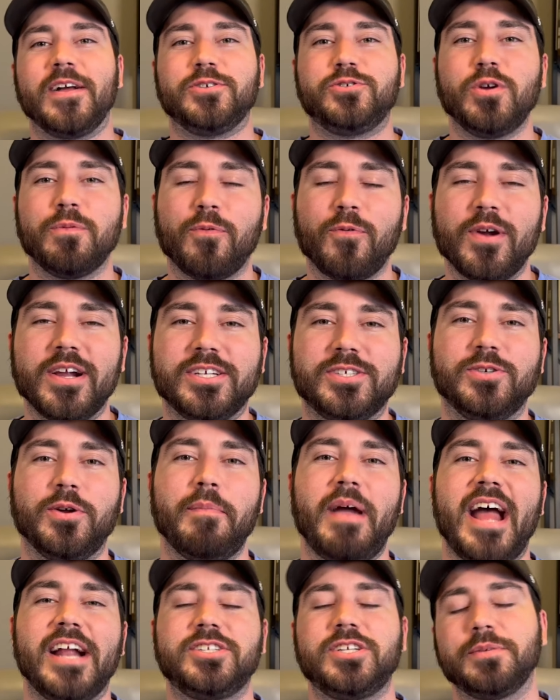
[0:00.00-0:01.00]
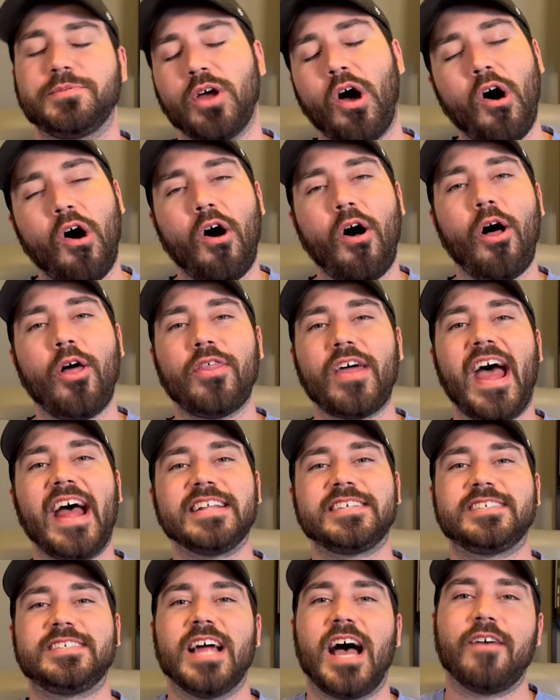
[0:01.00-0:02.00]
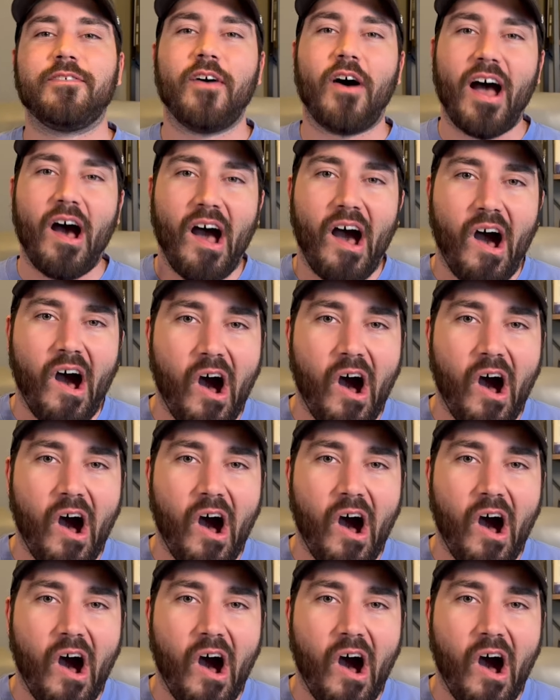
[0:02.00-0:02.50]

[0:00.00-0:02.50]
super regional matchups, all that stuff,